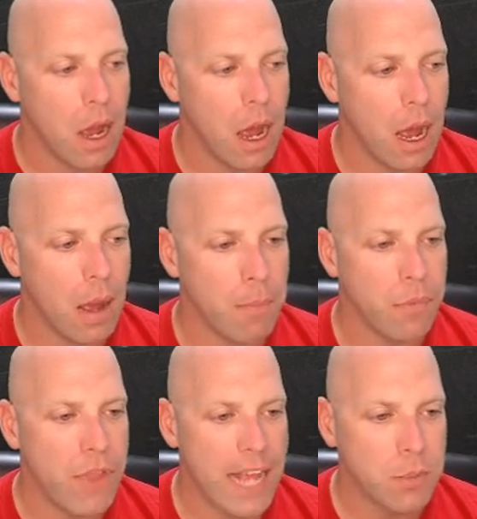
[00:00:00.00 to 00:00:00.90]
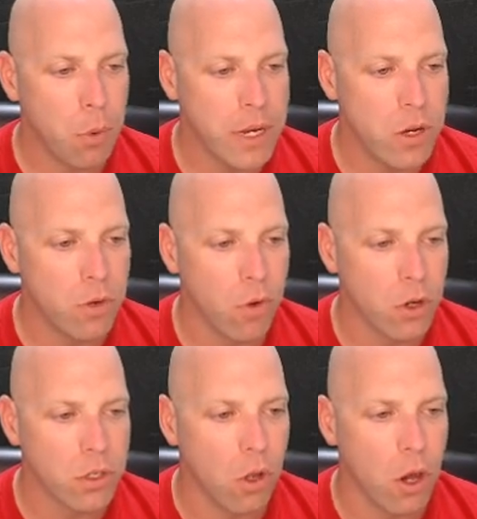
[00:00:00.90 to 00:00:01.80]
Um, that's pretty
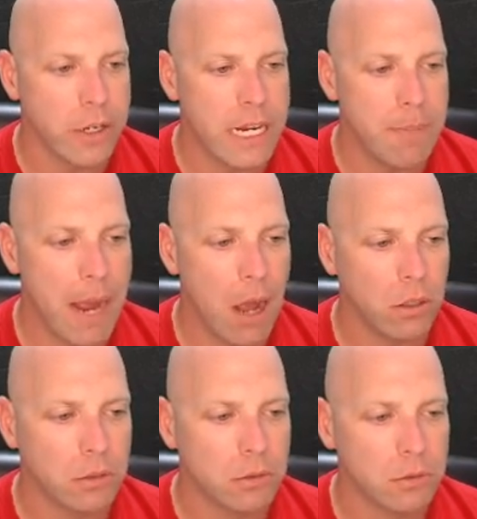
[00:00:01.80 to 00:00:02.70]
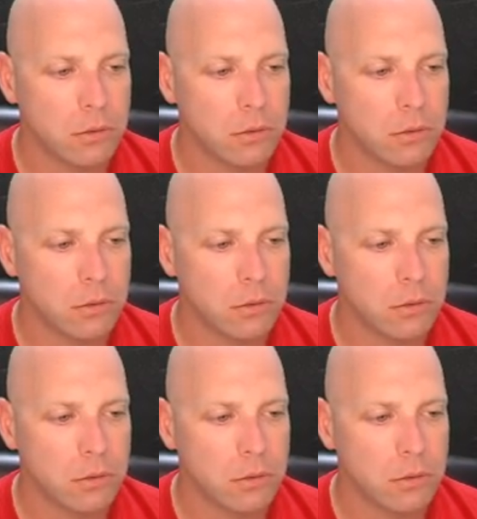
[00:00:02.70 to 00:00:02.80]
universal. Our deep out,